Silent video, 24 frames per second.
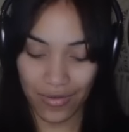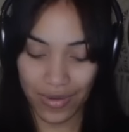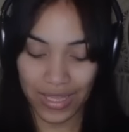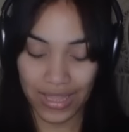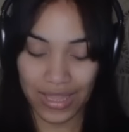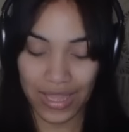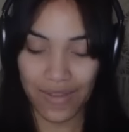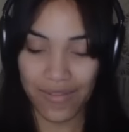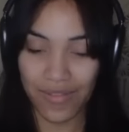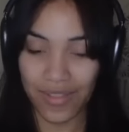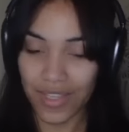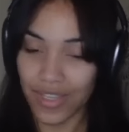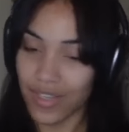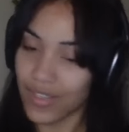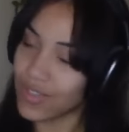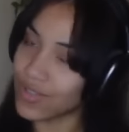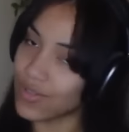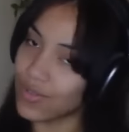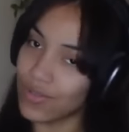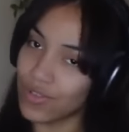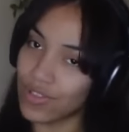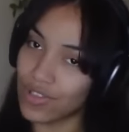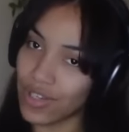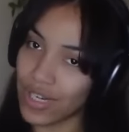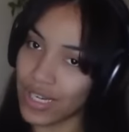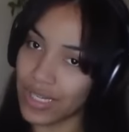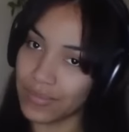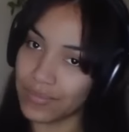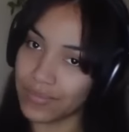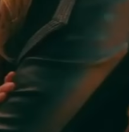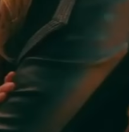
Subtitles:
We love a little school trip.